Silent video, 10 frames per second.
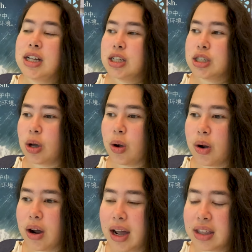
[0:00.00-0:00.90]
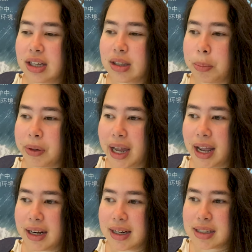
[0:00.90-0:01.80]
So uh, I think the
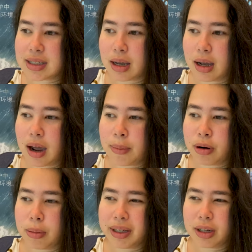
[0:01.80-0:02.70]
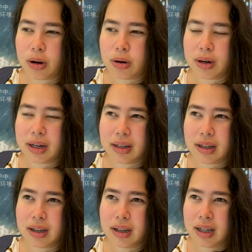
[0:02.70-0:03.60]
plan is uh, I probably go and uh,